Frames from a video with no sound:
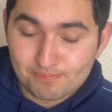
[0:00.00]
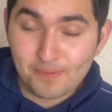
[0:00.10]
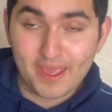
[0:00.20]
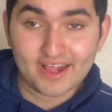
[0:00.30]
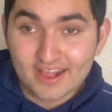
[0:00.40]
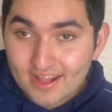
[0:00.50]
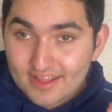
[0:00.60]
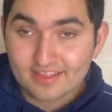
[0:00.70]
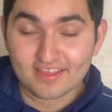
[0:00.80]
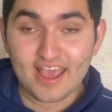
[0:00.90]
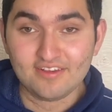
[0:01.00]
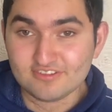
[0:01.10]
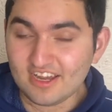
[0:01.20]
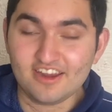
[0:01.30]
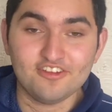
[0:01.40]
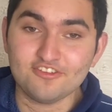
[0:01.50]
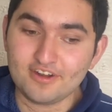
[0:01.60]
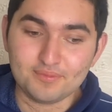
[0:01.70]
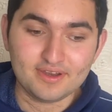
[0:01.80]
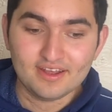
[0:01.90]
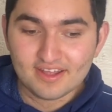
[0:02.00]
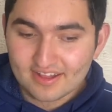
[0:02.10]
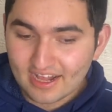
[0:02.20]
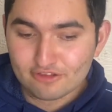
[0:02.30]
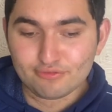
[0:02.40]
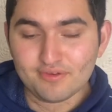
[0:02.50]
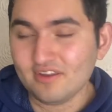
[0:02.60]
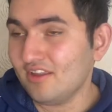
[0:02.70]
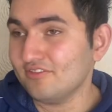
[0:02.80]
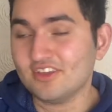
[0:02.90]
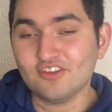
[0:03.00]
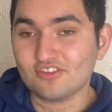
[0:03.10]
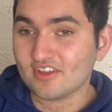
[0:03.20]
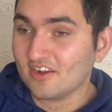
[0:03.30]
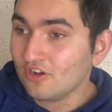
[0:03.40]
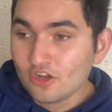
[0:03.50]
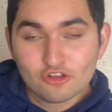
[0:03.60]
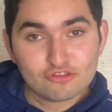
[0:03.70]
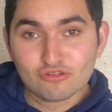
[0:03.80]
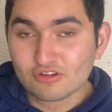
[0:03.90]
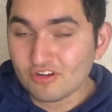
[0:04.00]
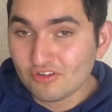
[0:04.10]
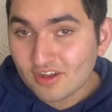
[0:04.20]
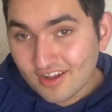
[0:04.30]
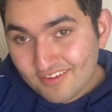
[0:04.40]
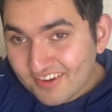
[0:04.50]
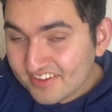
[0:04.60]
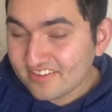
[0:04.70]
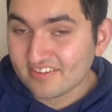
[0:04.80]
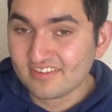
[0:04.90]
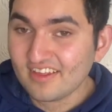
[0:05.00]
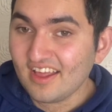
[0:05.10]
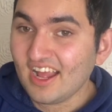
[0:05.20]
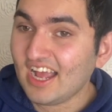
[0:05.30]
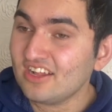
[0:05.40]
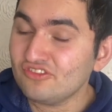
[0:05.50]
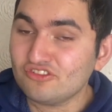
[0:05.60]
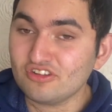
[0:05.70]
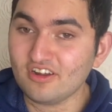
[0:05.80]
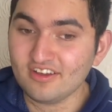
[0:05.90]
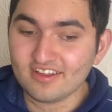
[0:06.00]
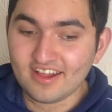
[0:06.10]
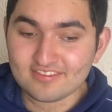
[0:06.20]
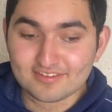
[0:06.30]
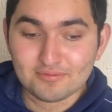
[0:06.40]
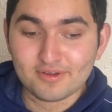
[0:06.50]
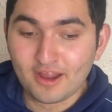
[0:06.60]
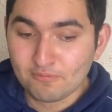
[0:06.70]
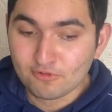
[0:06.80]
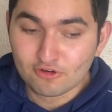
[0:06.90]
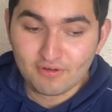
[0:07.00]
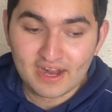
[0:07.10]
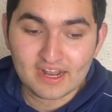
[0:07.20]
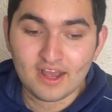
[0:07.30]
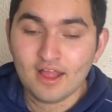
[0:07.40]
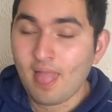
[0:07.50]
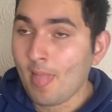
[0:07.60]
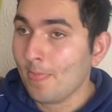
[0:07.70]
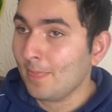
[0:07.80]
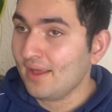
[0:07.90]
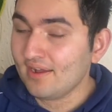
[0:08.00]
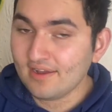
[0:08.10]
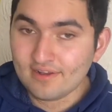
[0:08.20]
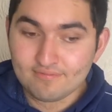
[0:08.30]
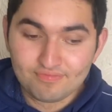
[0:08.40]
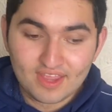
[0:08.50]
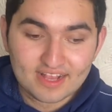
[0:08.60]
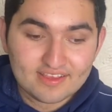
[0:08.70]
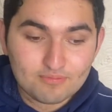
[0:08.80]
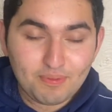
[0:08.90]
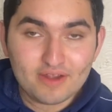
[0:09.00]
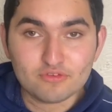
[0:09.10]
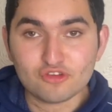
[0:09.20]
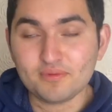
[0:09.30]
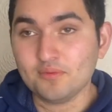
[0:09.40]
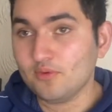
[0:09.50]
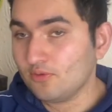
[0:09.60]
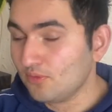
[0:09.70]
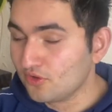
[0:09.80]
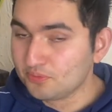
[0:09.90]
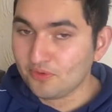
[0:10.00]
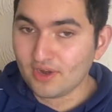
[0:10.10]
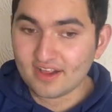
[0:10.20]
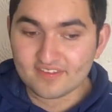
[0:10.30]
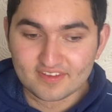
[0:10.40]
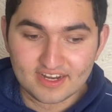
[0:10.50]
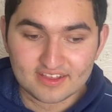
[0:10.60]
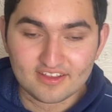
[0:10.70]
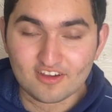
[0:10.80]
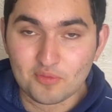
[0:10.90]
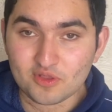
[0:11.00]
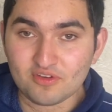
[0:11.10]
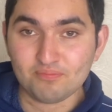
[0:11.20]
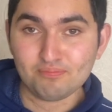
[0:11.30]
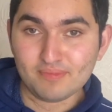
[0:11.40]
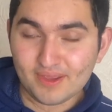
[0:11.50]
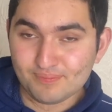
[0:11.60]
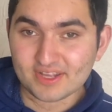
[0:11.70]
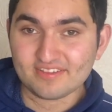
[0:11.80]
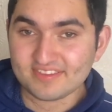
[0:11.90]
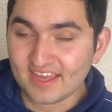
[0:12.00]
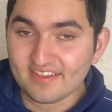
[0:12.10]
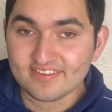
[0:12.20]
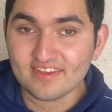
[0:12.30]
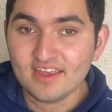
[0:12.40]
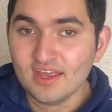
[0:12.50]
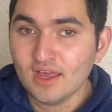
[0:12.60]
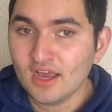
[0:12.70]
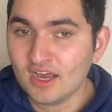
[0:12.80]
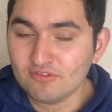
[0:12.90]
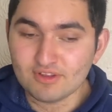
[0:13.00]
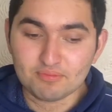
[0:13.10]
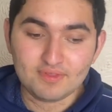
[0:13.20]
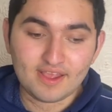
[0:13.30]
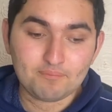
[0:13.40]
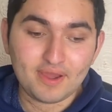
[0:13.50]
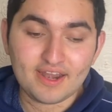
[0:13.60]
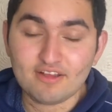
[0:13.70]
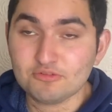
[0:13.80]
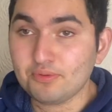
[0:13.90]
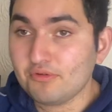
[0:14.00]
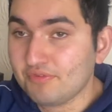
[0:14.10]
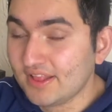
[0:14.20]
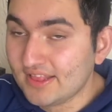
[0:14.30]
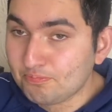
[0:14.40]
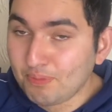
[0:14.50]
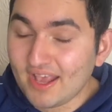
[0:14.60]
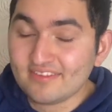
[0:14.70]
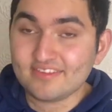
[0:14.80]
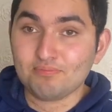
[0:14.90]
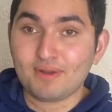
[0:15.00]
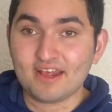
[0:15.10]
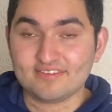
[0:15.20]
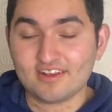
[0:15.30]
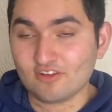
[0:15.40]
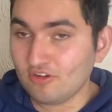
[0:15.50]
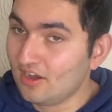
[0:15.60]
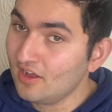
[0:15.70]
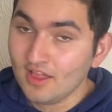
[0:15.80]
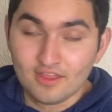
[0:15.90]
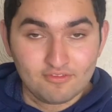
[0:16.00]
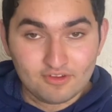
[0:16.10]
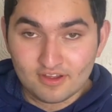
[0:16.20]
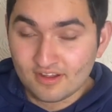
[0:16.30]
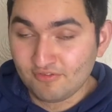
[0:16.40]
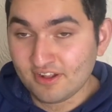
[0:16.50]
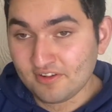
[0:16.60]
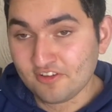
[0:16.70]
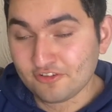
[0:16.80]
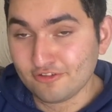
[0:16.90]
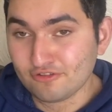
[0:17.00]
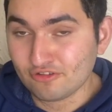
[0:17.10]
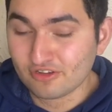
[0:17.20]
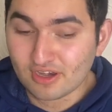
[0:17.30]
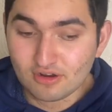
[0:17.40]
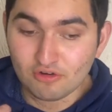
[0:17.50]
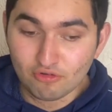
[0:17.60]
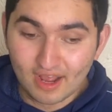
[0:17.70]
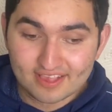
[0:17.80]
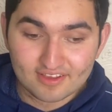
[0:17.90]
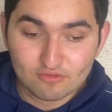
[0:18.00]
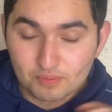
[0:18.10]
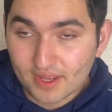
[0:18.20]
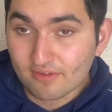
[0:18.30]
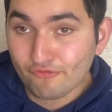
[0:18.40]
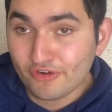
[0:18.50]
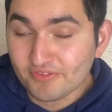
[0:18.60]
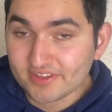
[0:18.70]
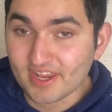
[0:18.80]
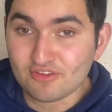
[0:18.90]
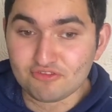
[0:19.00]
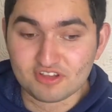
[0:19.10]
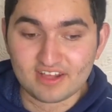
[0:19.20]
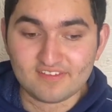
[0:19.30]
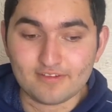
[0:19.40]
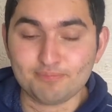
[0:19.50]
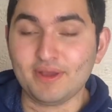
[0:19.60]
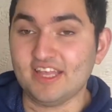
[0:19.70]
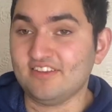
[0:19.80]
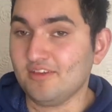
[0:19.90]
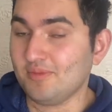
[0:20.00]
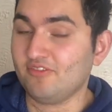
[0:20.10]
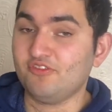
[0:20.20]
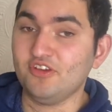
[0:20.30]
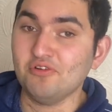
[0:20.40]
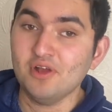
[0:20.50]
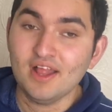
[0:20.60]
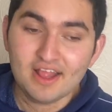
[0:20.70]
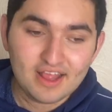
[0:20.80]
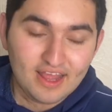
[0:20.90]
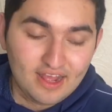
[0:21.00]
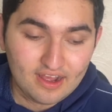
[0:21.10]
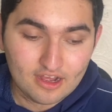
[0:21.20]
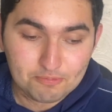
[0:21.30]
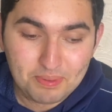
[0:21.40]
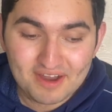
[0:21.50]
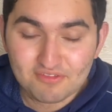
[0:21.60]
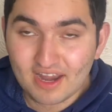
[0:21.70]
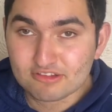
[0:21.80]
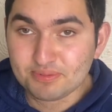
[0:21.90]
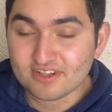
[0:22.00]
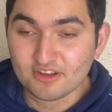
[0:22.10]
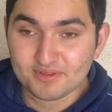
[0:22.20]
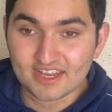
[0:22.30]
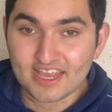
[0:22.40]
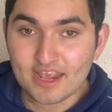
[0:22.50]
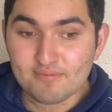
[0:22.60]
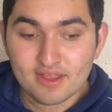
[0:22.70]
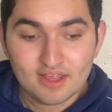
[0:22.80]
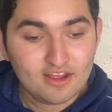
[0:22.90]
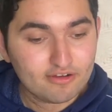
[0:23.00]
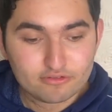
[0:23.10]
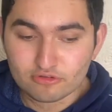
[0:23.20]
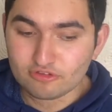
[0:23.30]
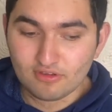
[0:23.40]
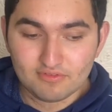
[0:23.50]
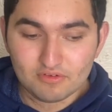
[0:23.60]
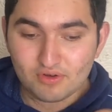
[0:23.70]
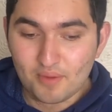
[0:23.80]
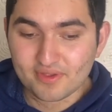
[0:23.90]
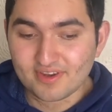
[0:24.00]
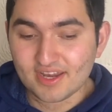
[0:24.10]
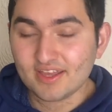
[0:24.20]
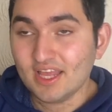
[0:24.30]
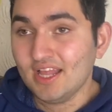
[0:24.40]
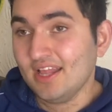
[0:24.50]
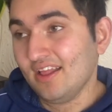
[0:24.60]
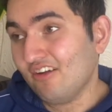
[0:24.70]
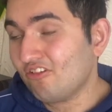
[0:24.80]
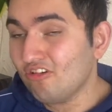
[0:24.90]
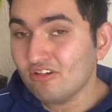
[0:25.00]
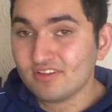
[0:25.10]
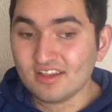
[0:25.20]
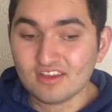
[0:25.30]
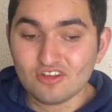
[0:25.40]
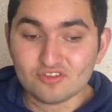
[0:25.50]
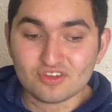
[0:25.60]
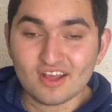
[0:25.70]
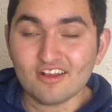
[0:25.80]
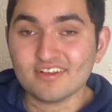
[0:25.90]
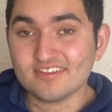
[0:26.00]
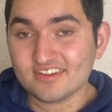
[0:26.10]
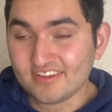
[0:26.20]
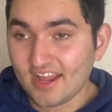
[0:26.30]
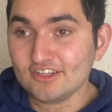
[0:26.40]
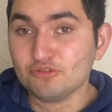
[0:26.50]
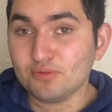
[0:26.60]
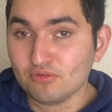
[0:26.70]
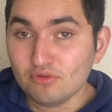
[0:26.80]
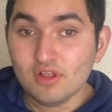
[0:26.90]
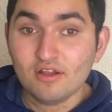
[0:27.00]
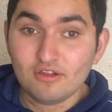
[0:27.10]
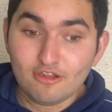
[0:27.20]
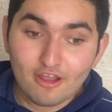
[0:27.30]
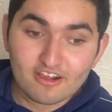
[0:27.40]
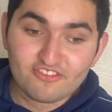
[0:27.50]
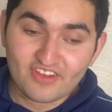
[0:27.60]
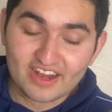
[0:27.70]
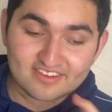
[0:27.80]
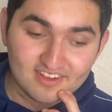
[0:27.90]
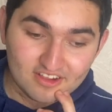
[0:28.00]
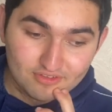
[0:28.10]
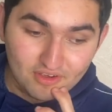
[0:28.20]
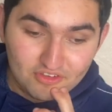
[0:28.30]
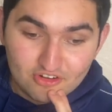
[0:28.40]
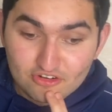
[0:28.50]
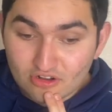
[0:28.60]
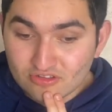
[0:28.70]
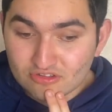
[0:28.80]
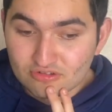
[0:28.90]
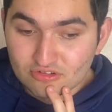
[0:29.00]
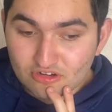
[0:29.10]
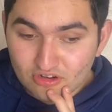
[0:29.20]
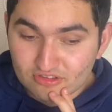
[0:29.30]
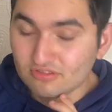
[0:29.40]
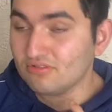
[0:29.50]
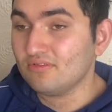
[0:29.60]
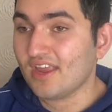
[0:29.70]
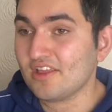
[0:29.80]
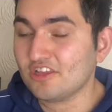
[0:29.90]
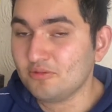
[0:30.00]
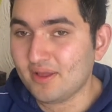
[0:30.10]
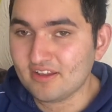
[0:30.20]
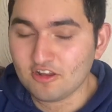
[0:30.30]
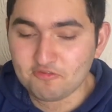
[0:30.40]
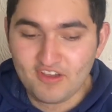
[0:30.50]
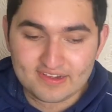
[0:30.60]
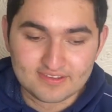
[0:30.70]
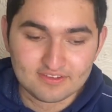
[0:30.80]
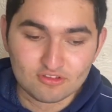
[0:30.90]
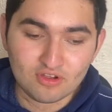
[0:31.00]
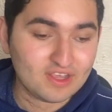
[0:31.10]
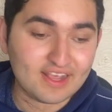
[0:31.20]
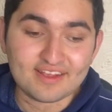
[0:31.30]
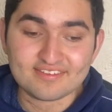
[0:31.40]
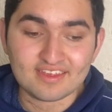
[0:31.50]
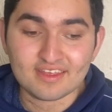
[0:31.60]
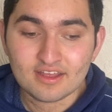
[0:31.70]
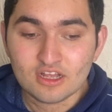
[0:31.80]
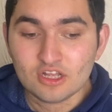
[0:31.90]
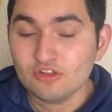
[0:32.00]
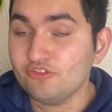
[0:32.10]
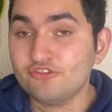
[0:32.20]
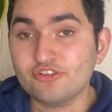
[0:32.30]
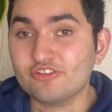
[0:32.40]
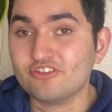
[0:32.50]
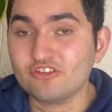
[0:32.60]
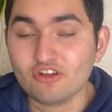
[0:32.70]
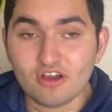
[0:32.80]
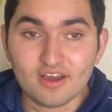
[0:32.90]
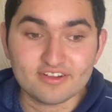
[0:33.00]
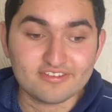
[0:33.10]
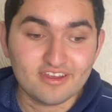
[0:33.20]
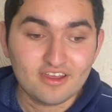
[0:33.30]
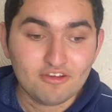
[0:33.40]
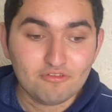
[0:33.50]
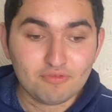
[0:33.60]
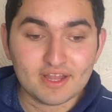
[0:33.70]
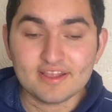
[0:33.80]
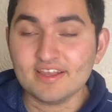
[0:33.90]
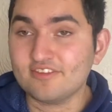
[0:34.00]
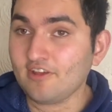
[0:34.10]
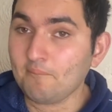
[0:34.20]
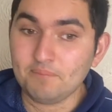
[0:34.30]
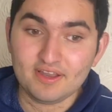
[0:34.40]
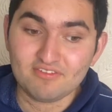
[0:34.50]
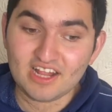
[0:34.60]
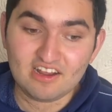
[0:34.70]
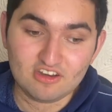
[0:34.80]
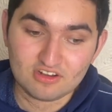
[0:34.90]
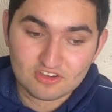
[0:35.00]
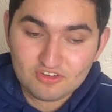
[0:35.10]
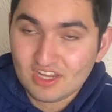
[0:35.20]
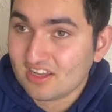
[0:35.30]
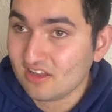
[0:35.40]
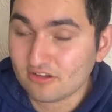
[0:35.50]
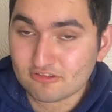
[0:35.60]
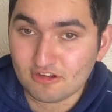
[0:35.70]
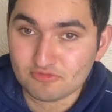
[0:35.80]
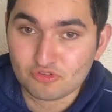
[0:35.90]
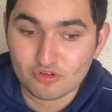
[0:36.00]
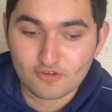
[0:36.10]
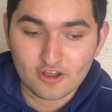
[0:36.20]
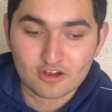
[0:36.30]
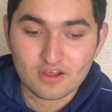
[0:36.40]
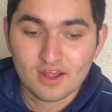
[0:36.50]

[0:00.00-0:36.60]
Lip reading: big games, ladies and gentlemen. That's why we love the UCL. Tuchel versus Ancelotti. That's going to be an absolute cracker. I think Bayern will dominate more of the ball. Like I said, I think Real Madrid might be content with letting Bayern have the ball. With the pacey players they've got, Vinicius, Rodrigo, who I think will be very dangerous against this Bayern team, I feel. Bayern will have to be on top of their game. Of course, so will Real Madrid. Of course, in the UCL, there's a tangible luck factor as well. You've got to now think about the luck factor. It's not easy. You just can't win the Champions League without luck. You need some sort of luck